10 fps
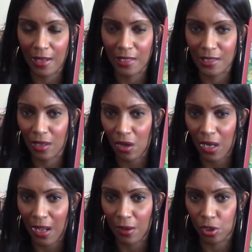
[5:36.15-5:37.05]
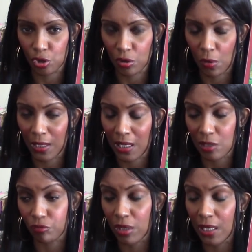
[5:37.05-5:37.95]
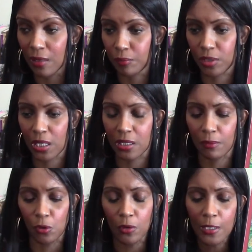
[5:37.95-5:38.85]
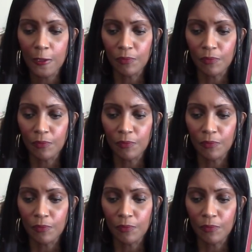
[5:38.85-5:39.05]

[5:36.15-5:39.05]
and he's kind of out of control and he's really unpredictable.